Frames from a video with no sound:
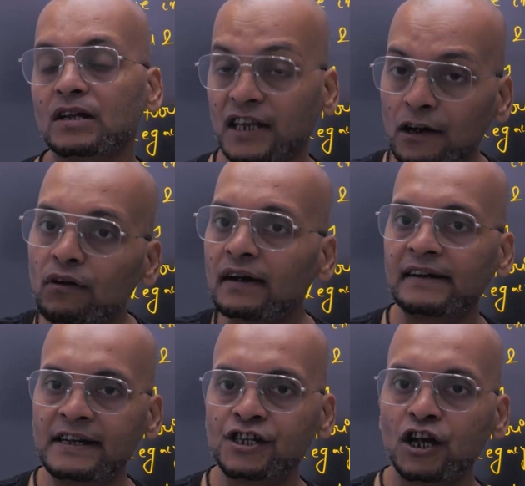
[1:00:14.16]
they were
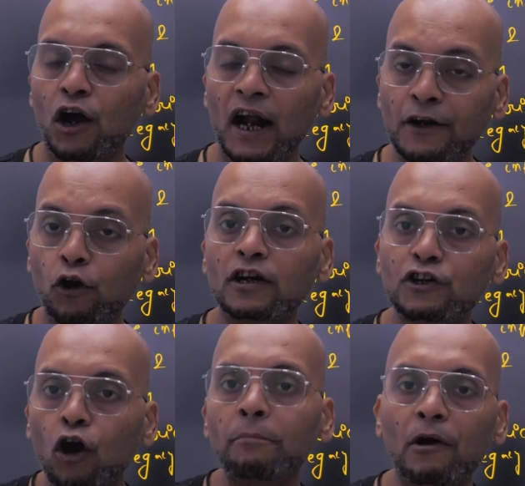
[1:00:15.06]
rich, and on
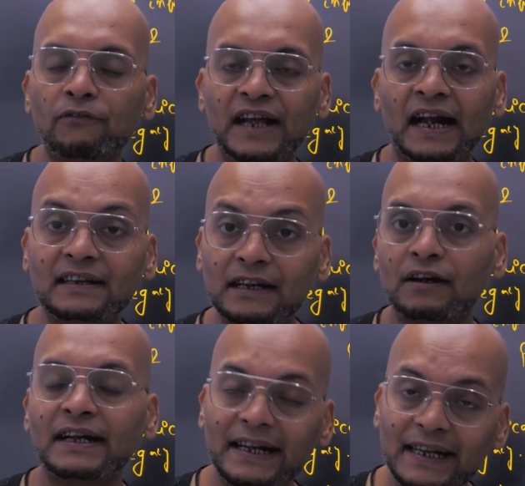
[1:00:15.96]
top of that, they
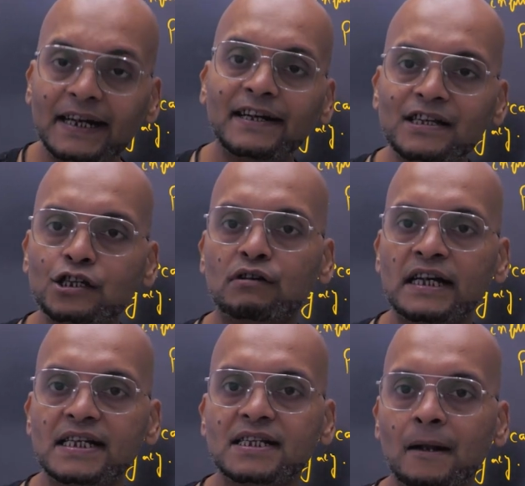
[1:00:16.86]
were getting
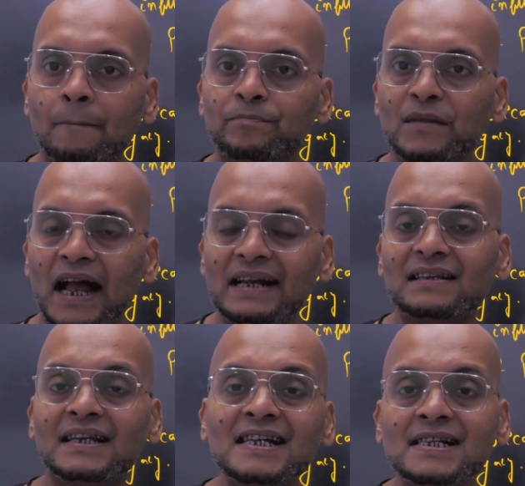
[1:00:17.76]
industries.
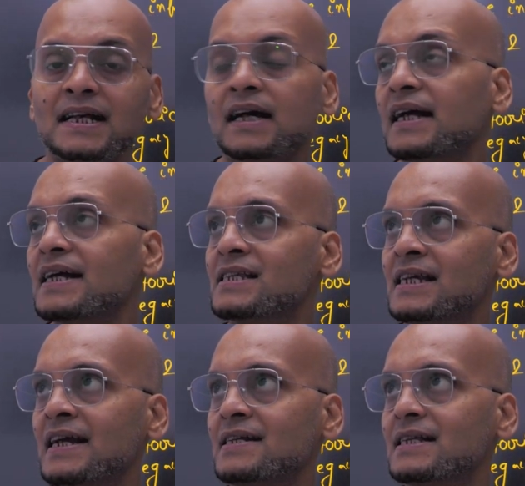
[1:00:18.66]
And these
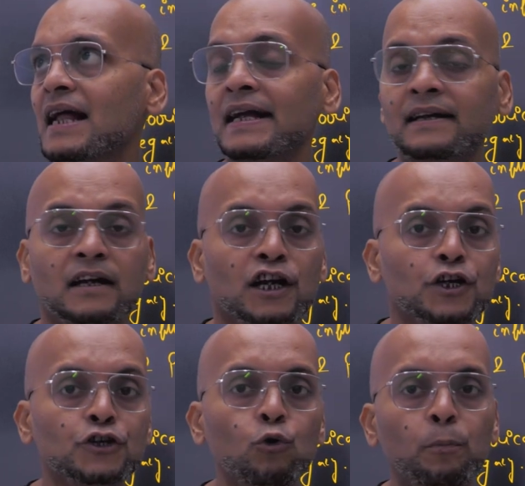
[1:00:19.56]
states like
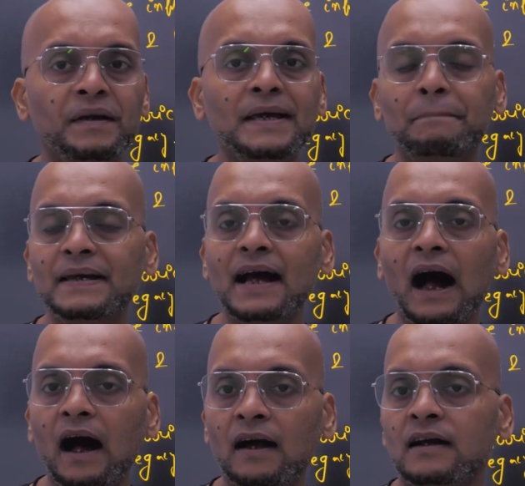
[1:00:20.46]
UP,
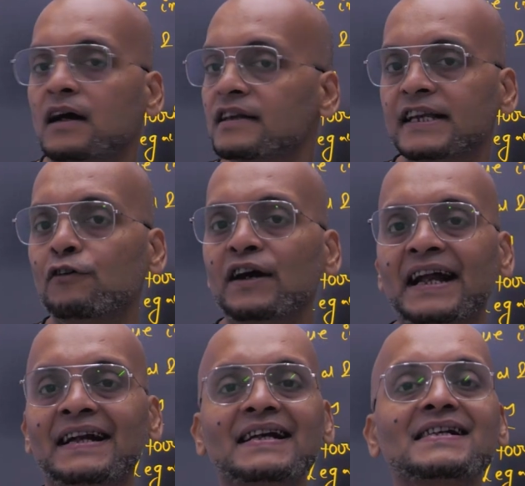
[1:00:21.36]
Bihar, they were
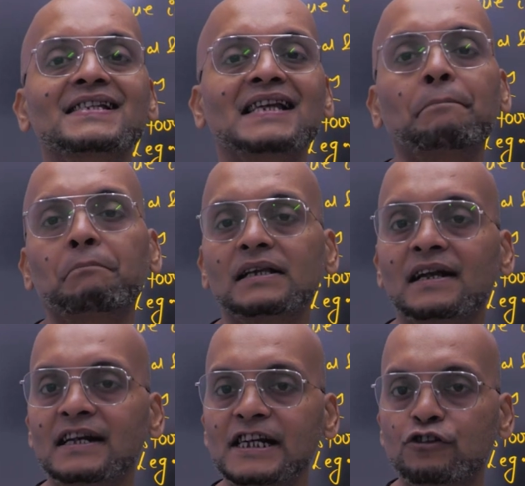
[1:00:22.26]
getting
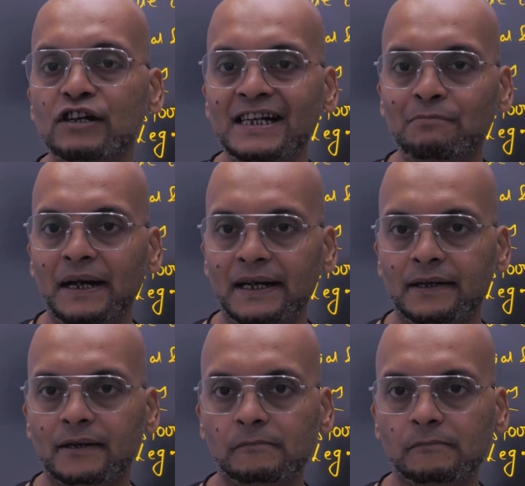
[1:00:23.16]
stepmotherly treatment.